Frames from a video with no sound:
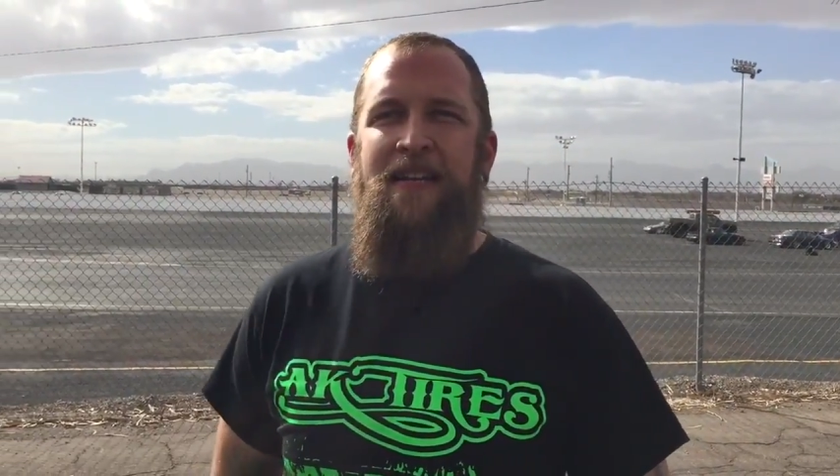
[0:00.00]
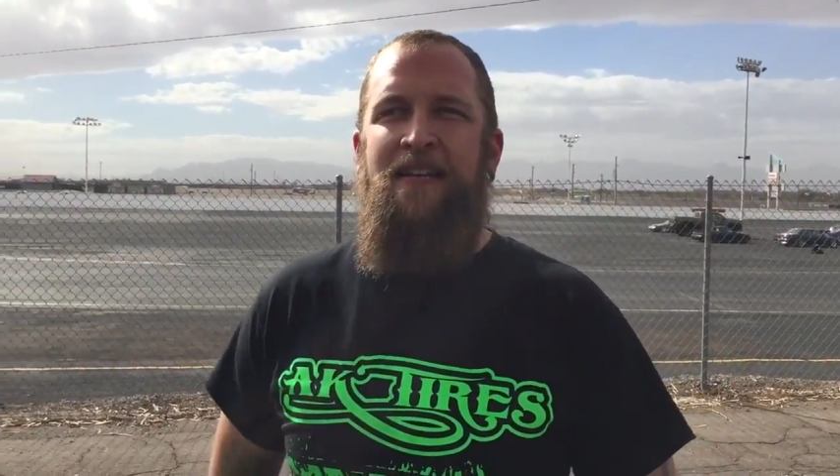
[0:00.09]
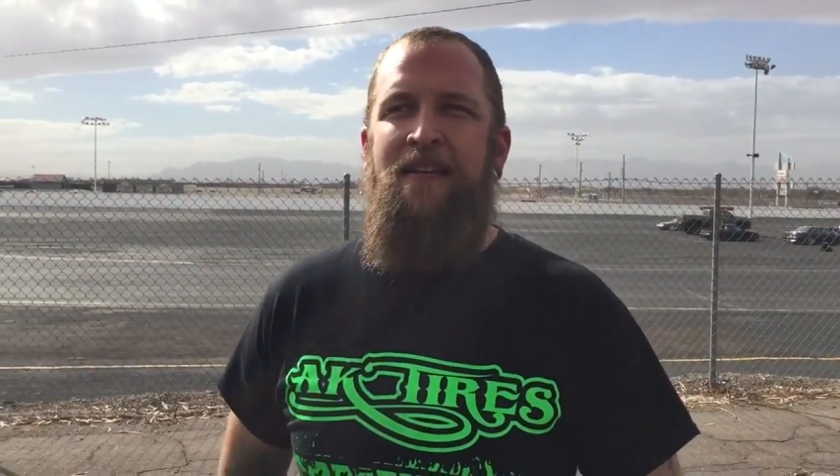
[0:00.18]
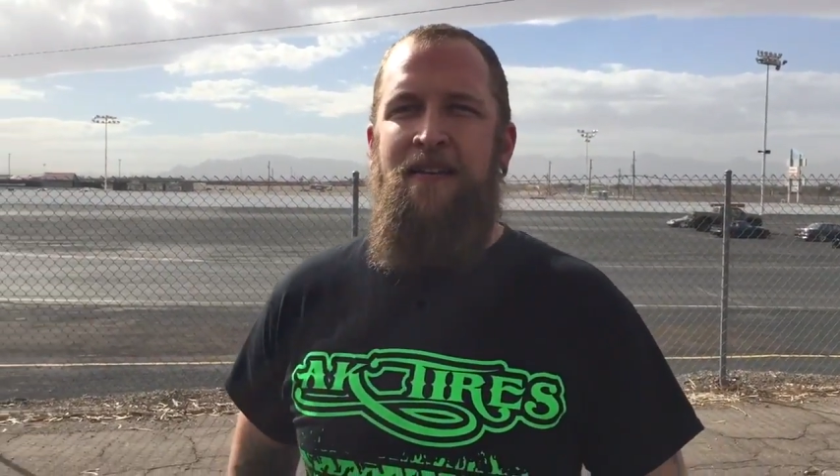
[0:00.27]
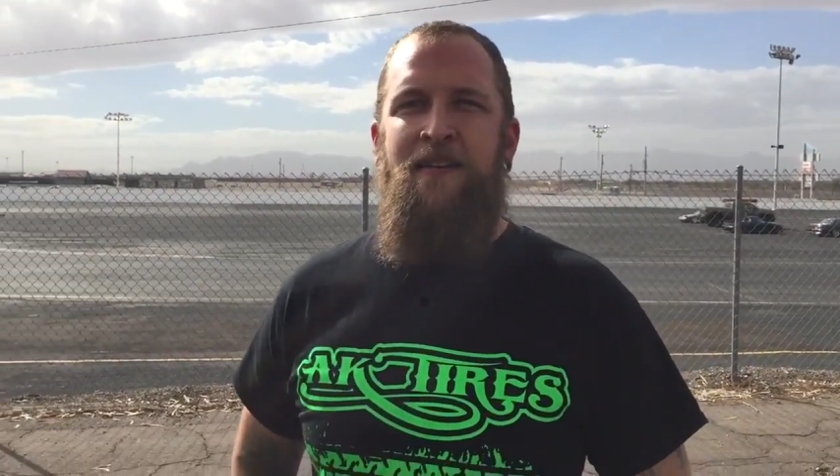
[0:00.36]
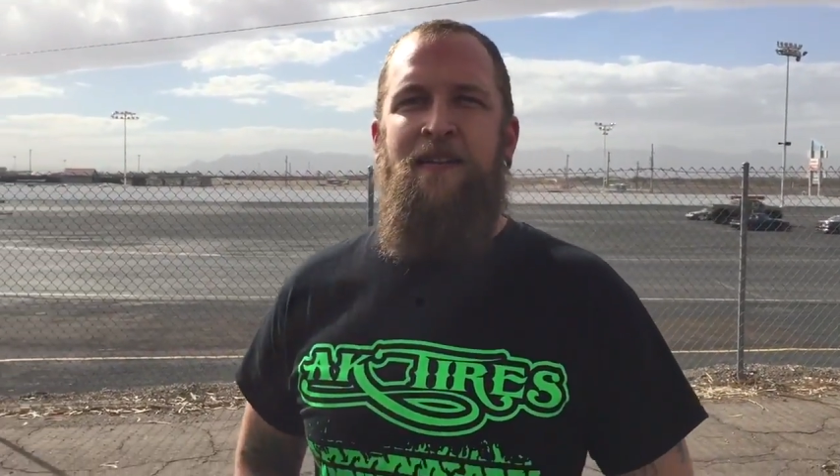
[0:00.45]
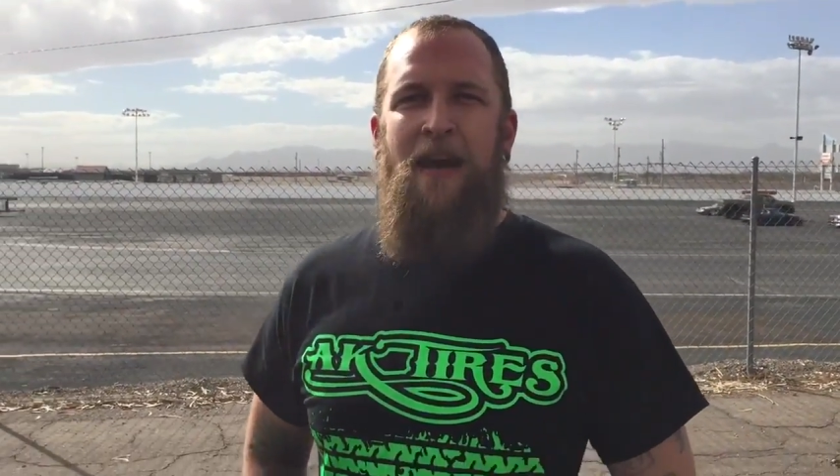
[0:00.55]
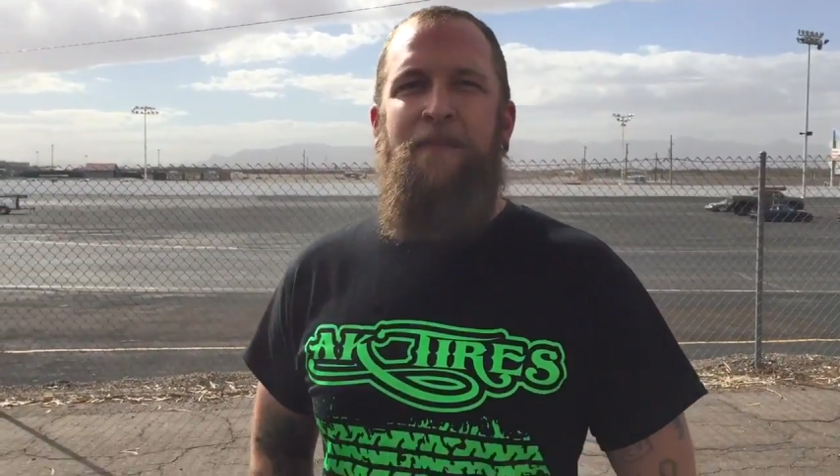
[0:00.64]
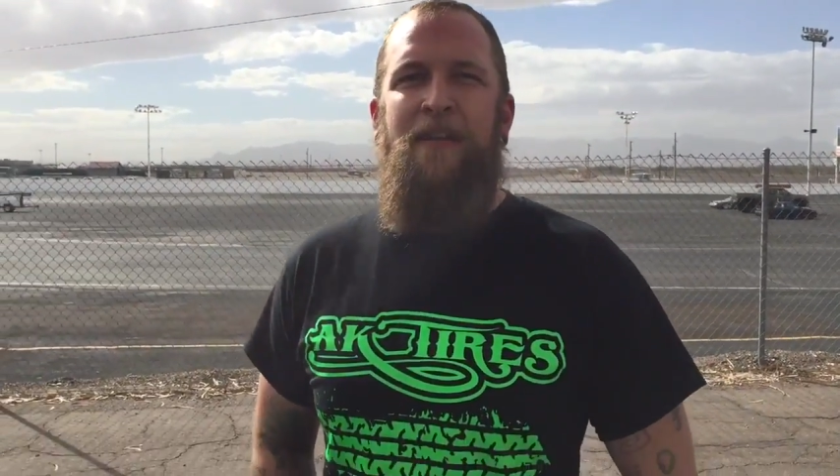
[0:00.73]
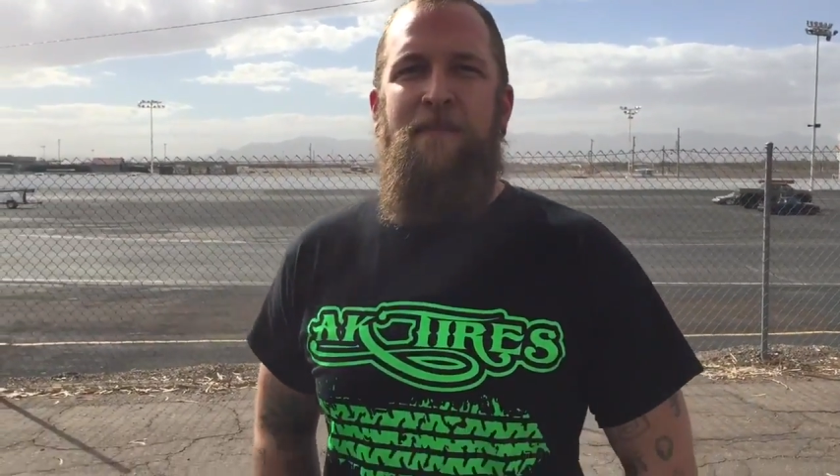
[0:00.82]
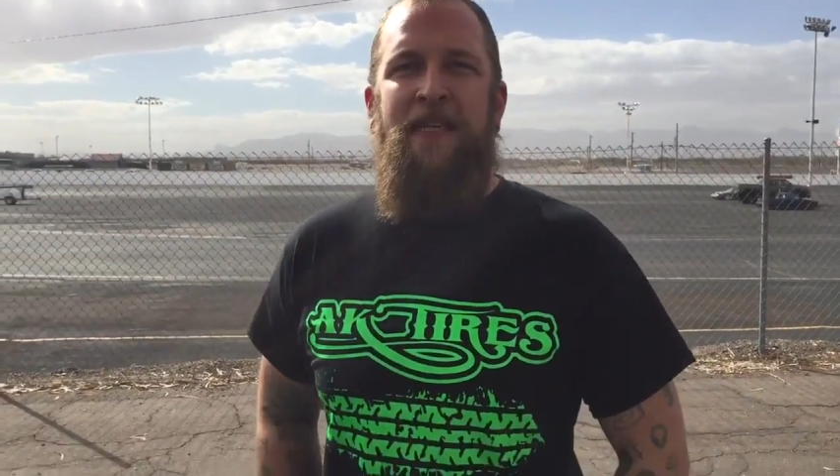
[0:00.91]
and
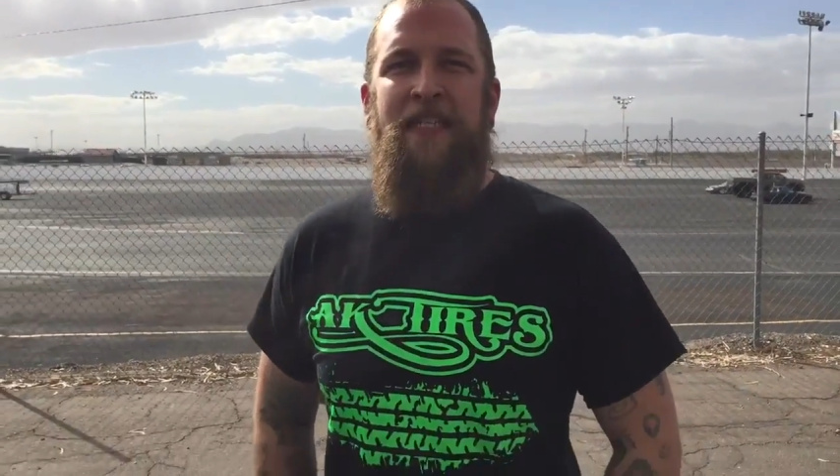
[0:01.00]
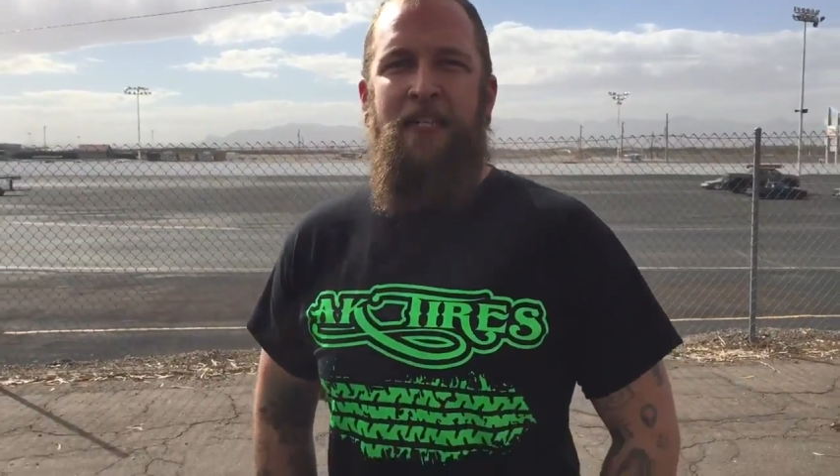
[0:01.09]
I'm going to be